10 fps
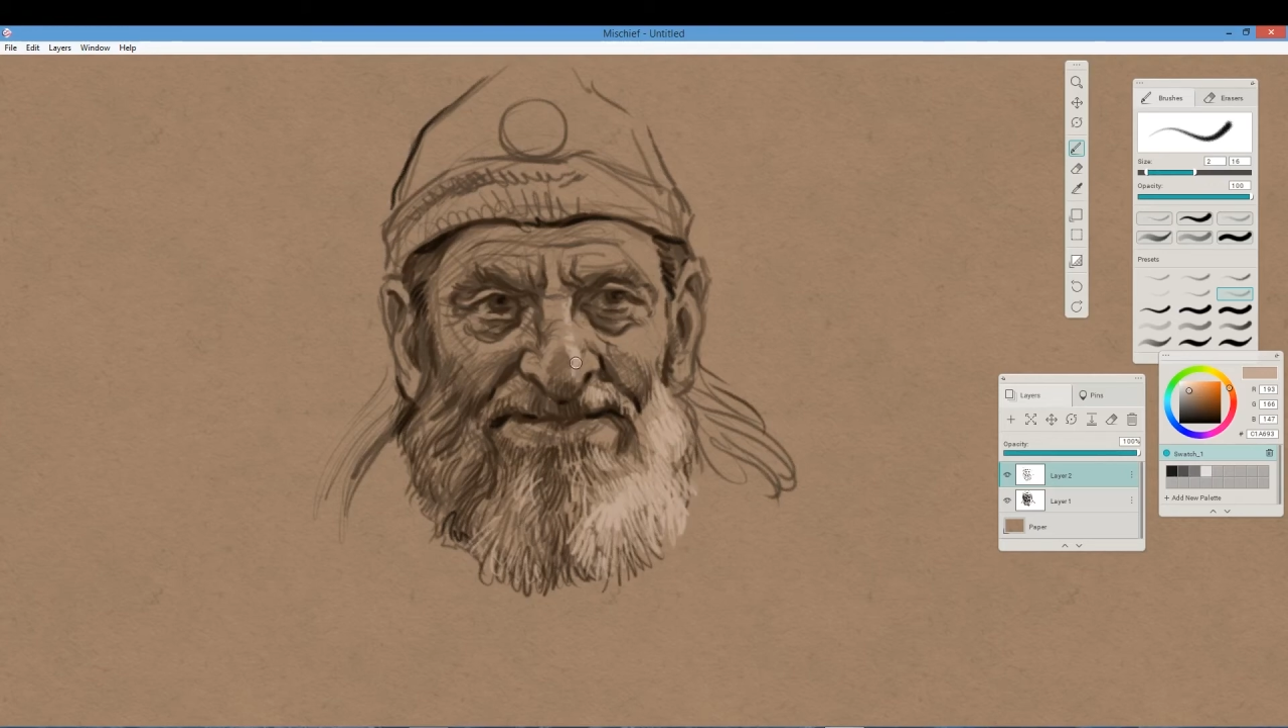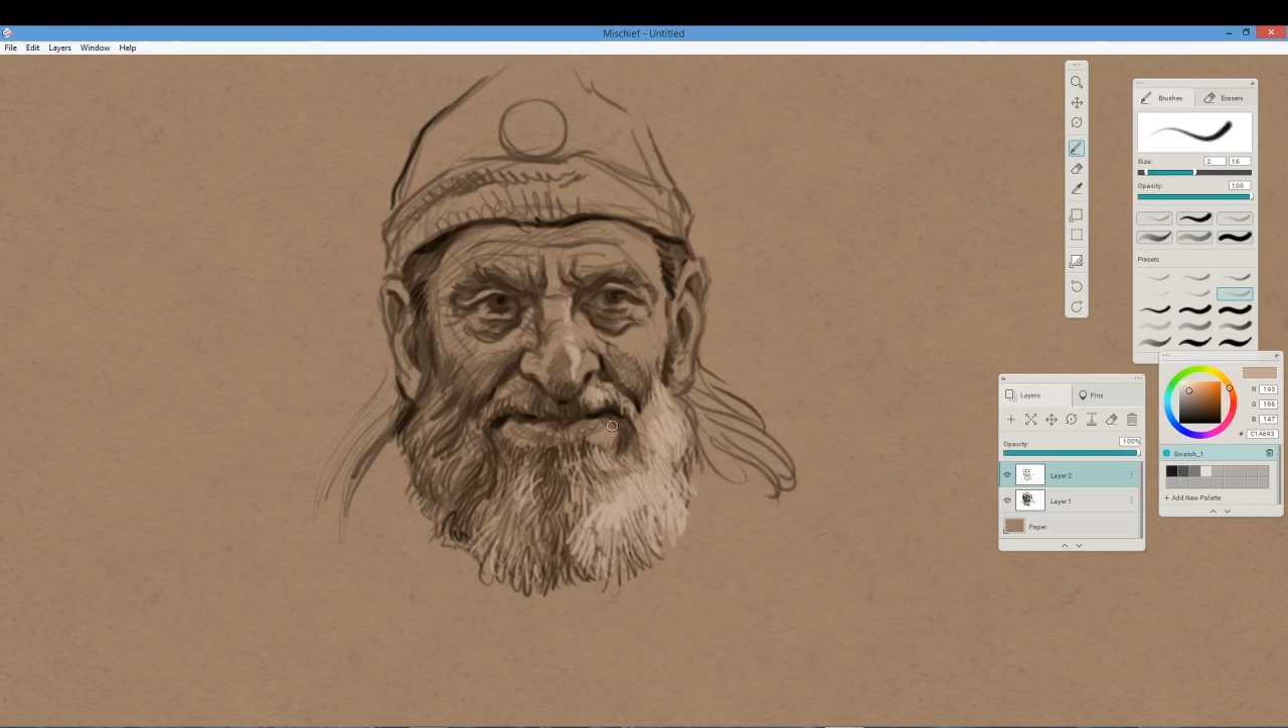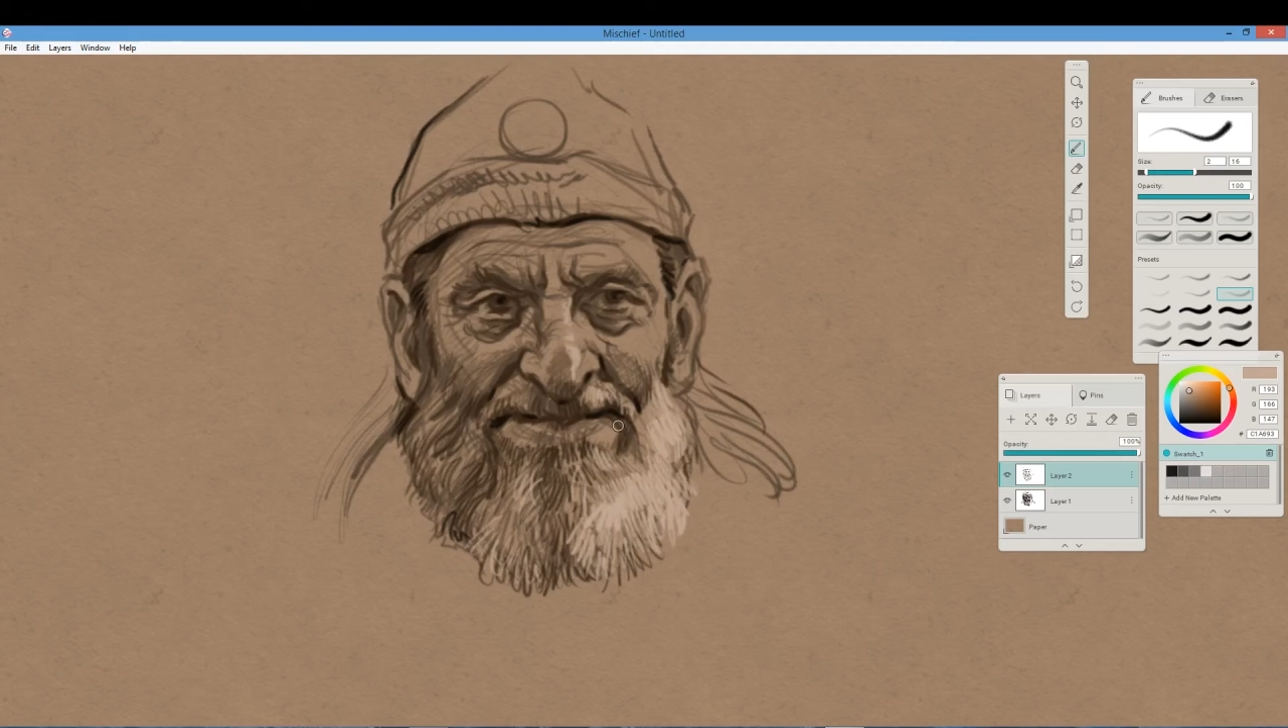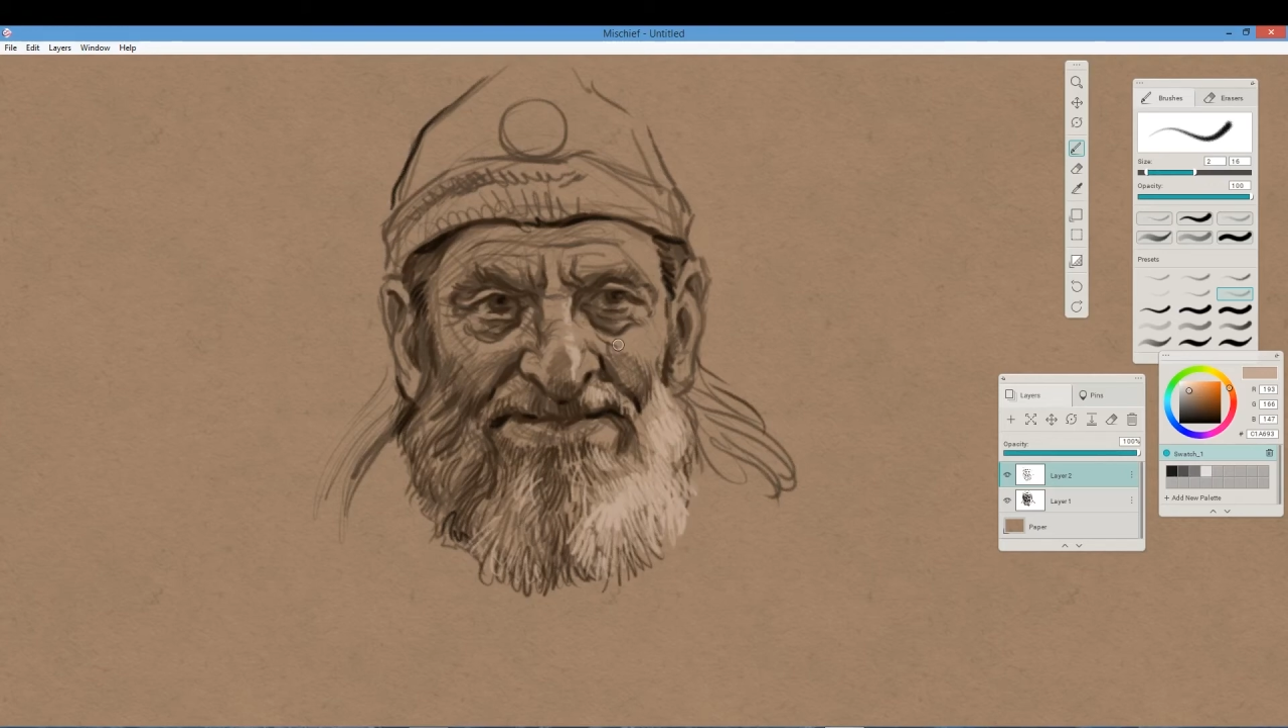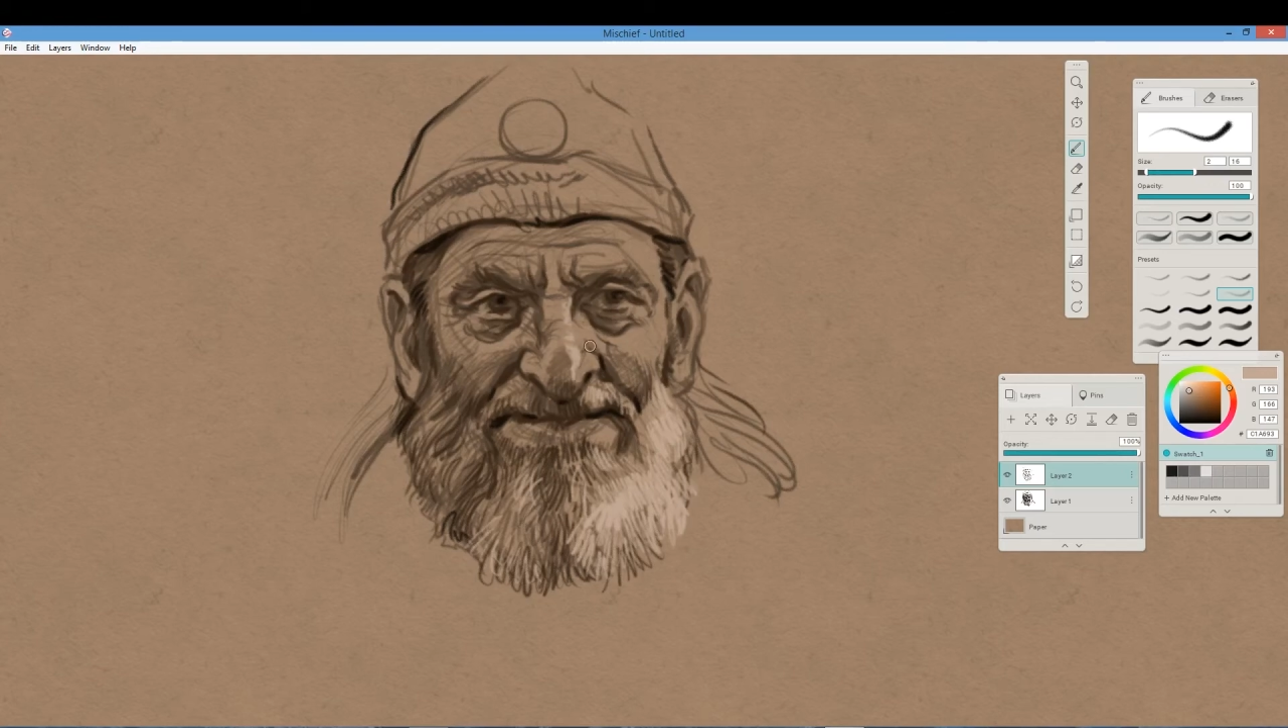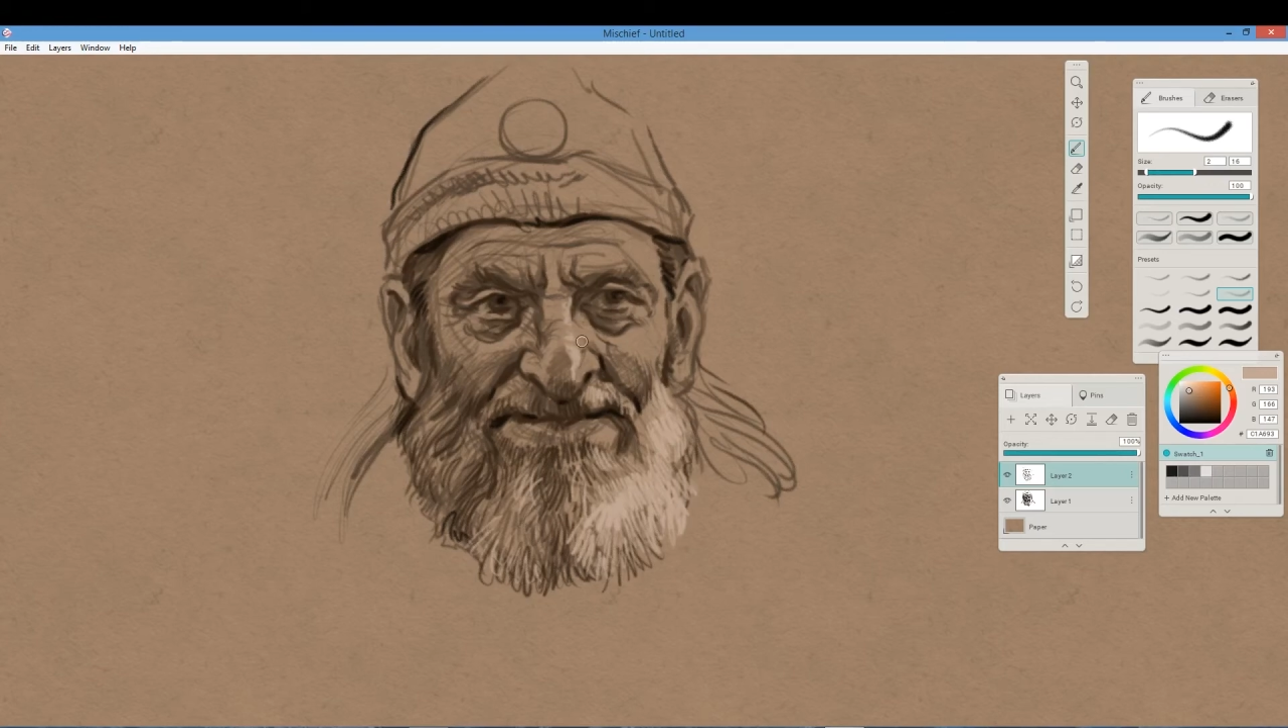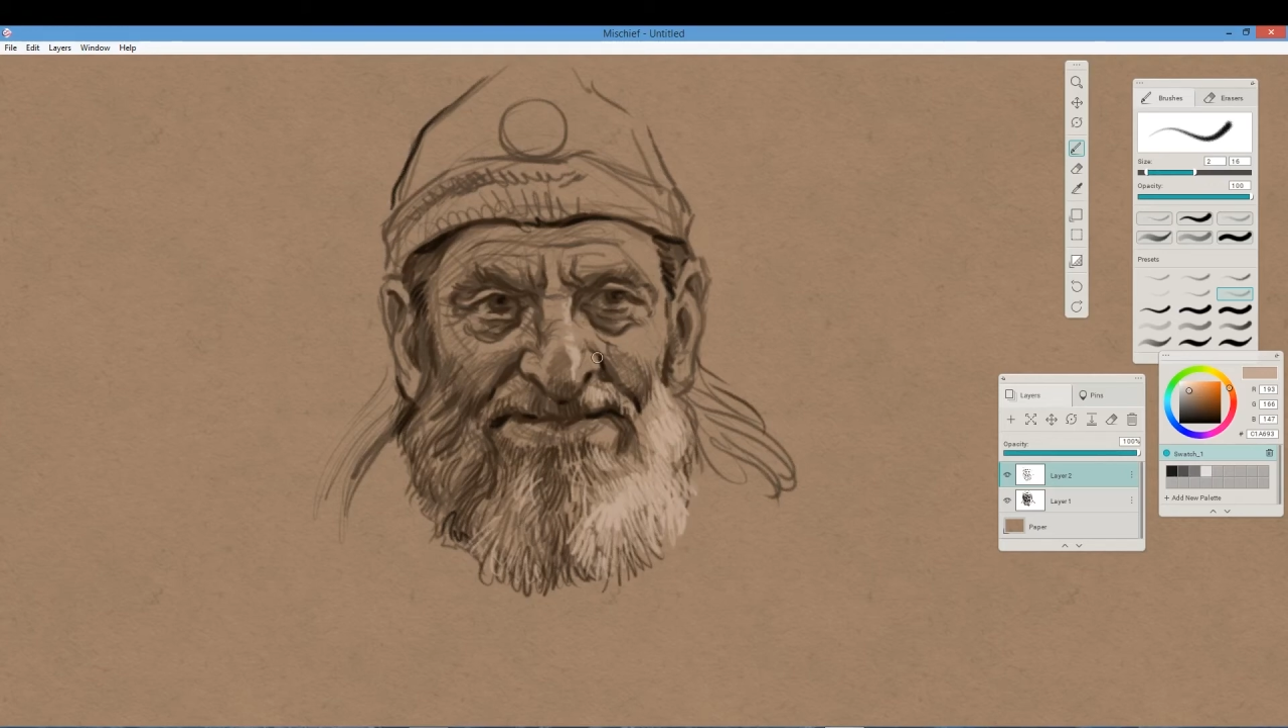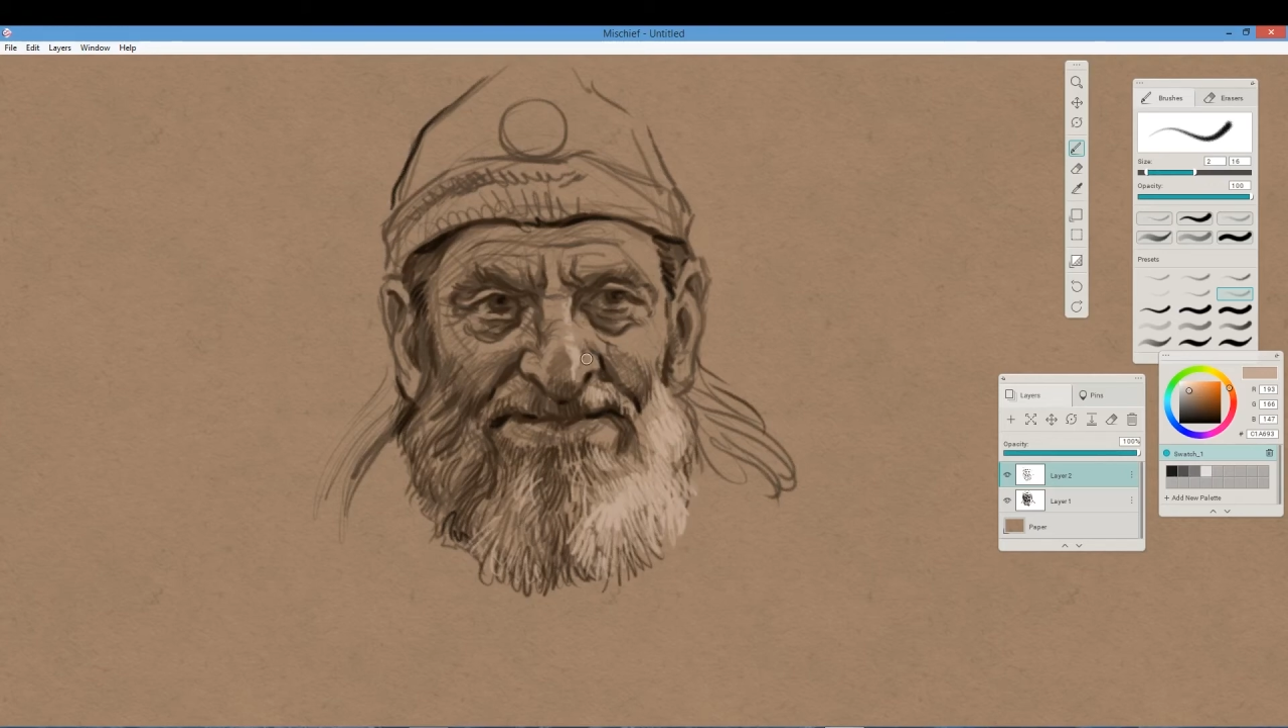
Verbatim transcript: do that.